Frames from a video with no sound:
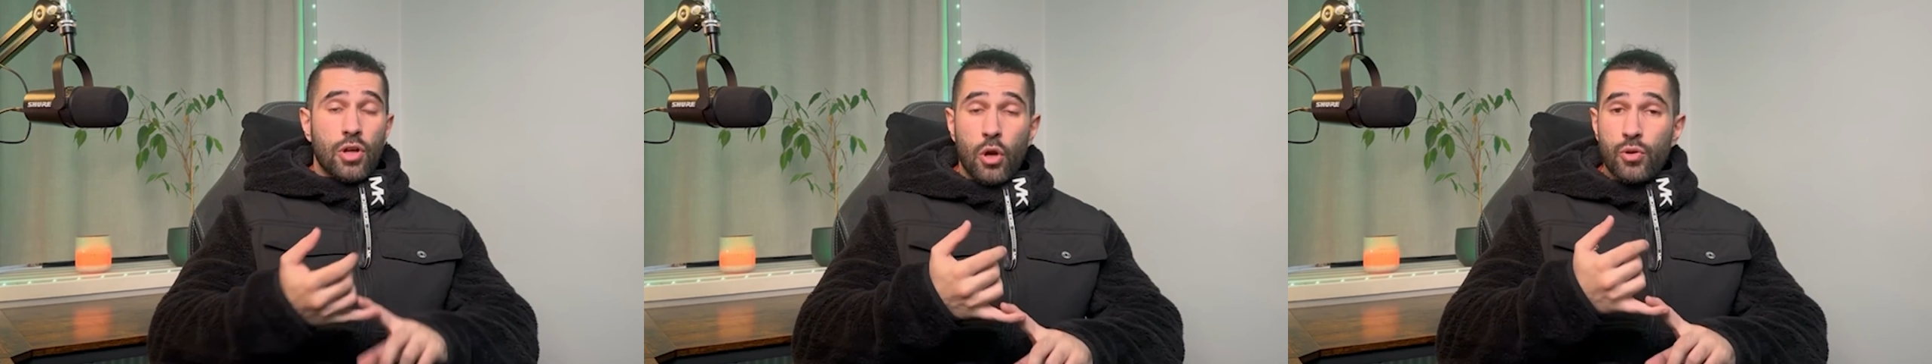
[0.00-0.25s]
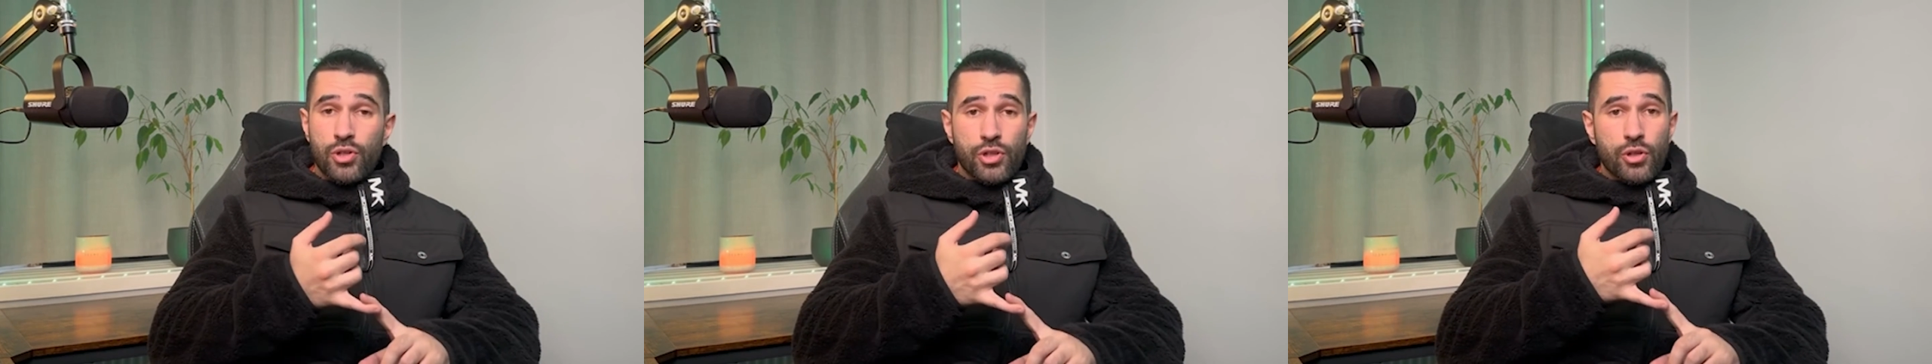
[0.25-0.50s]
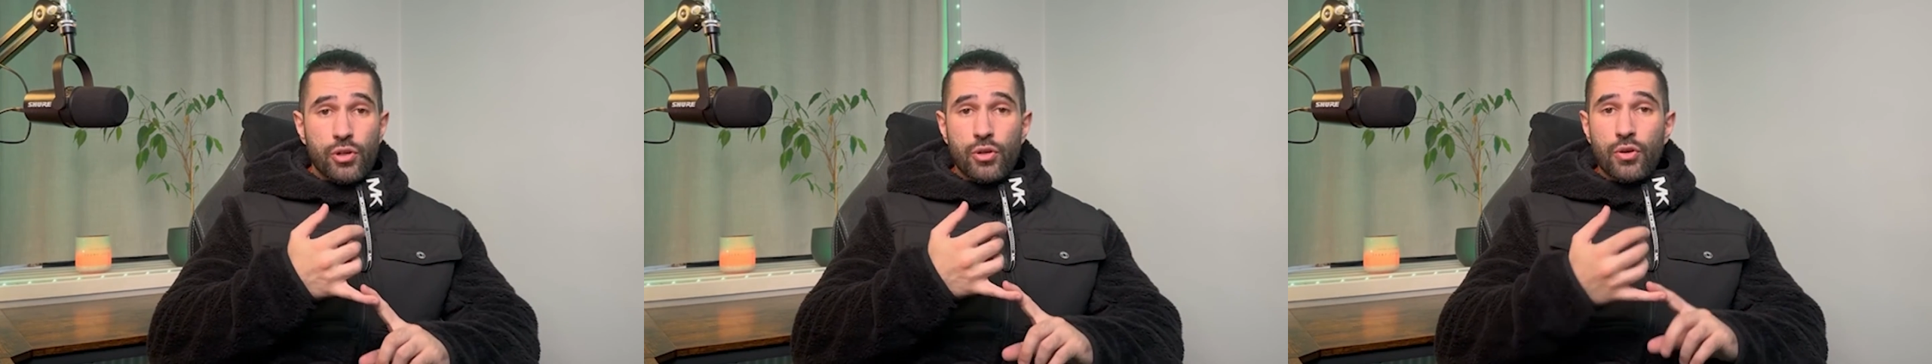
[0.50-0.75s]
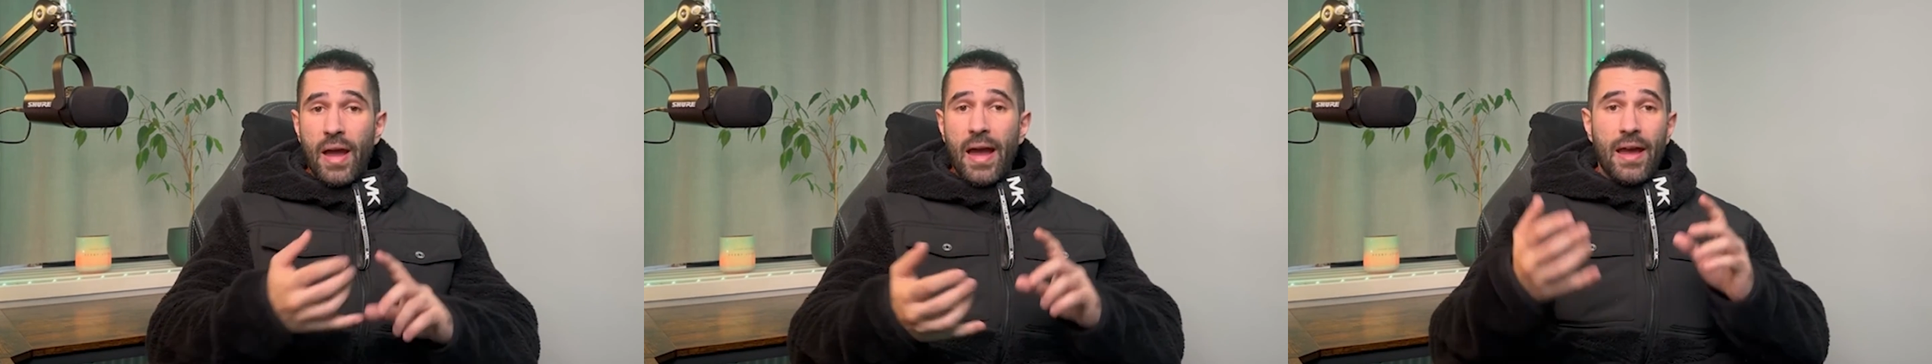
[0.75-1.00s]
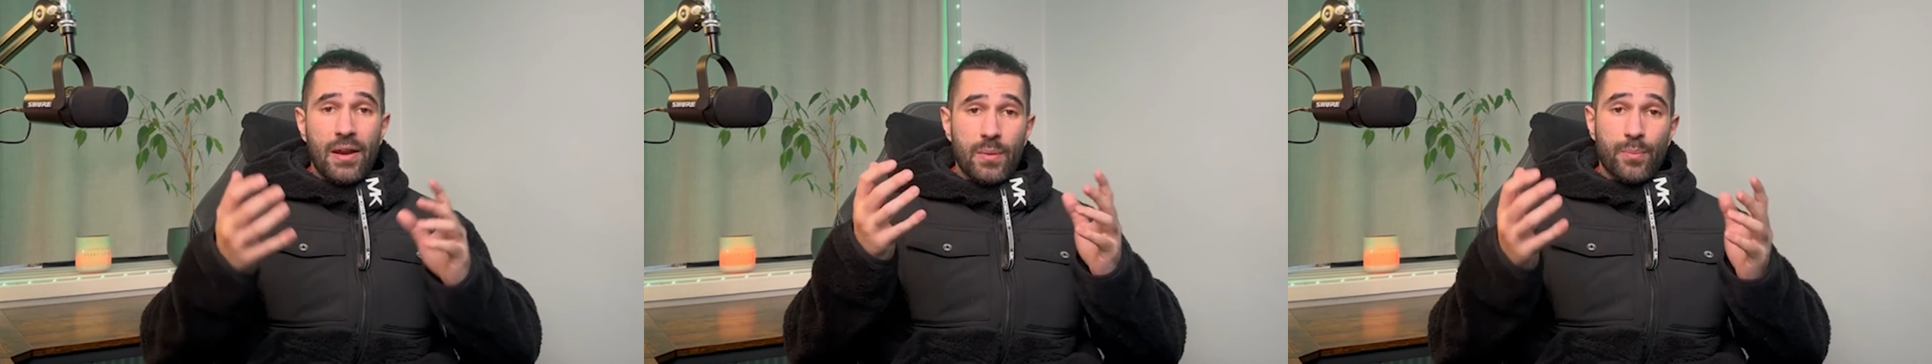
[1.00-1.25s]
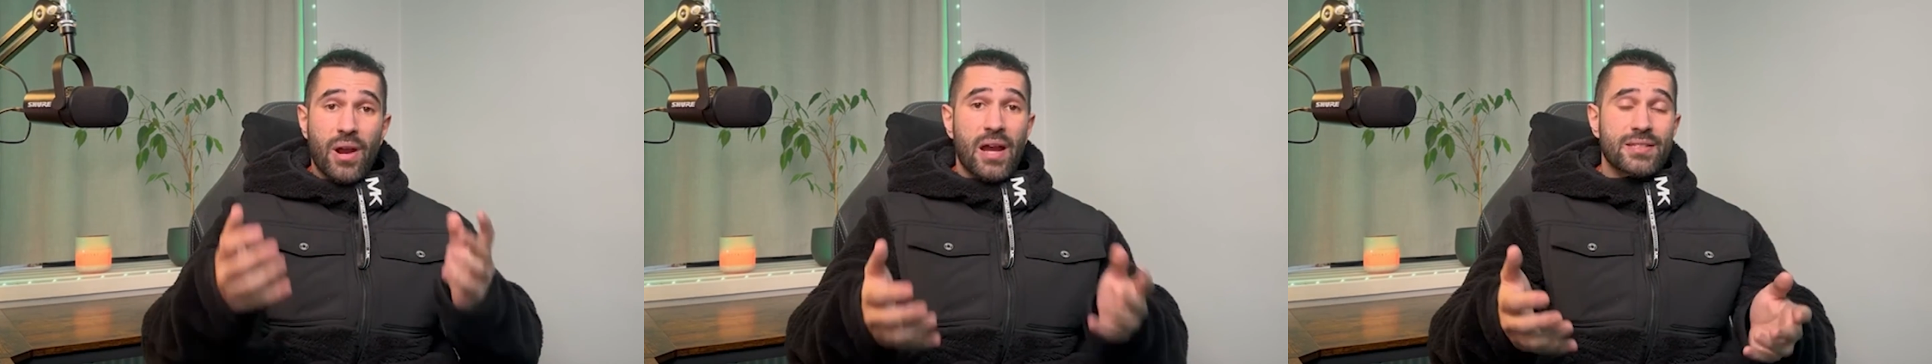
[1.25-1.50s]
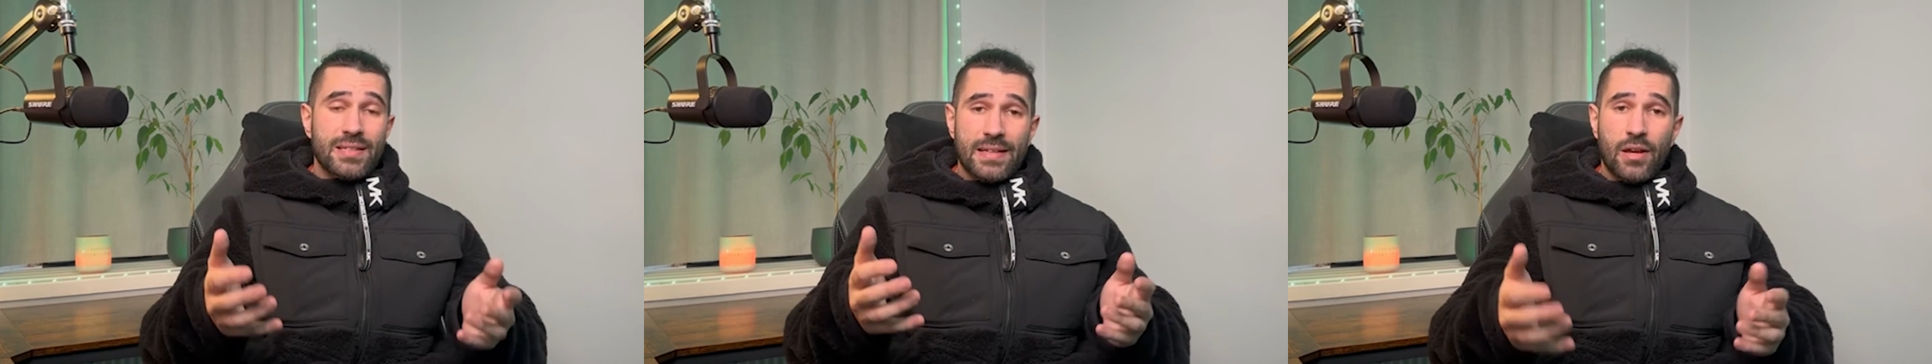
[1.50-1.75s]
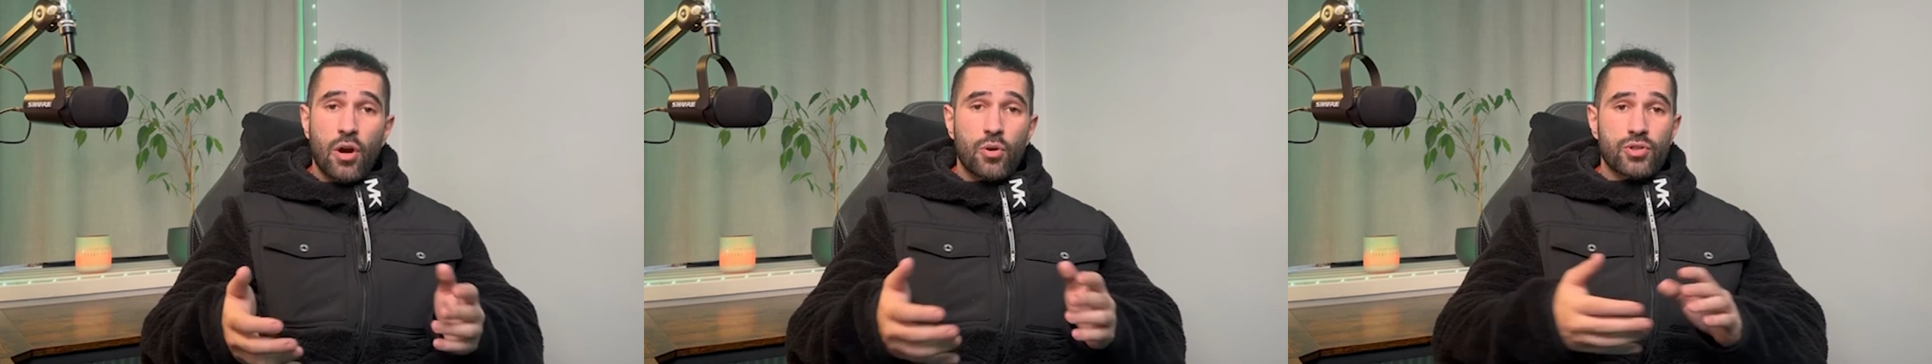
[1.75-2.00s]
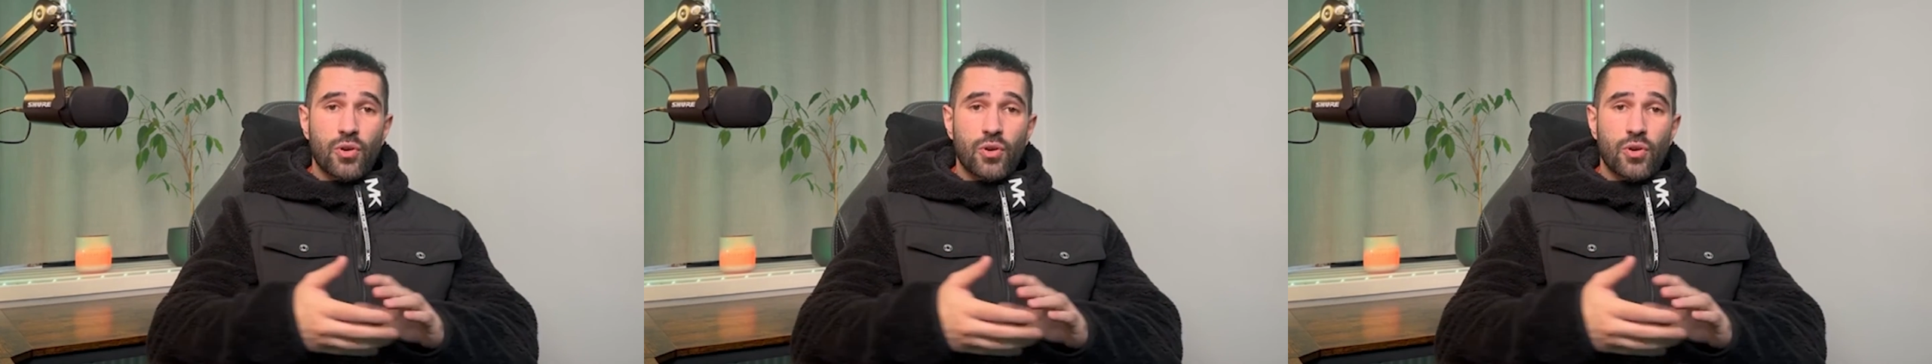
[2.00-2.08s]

coach you, and practically hold your